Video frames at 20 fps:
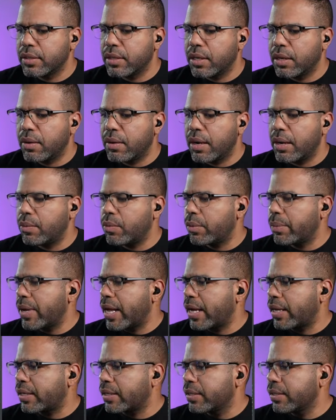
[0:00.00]
All right, we're
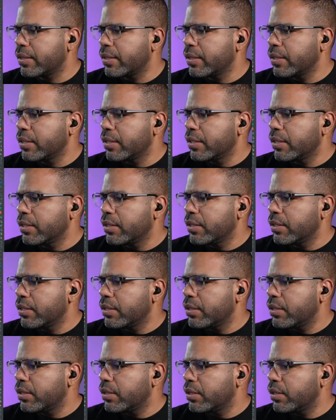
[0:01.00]
back.
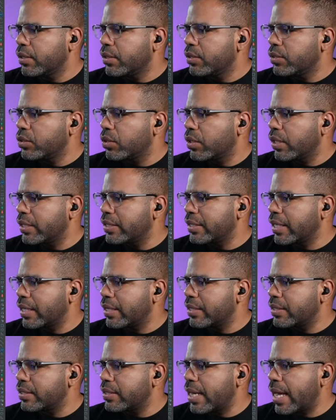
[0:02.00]
So let's get
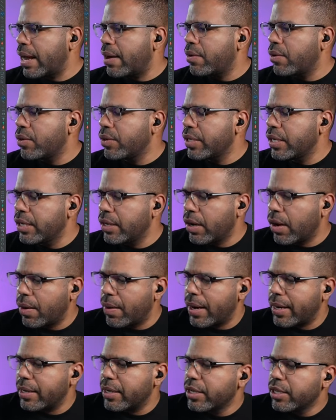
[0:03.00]
this arrow here. All
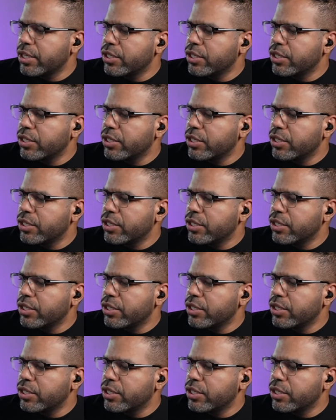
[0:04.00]
right.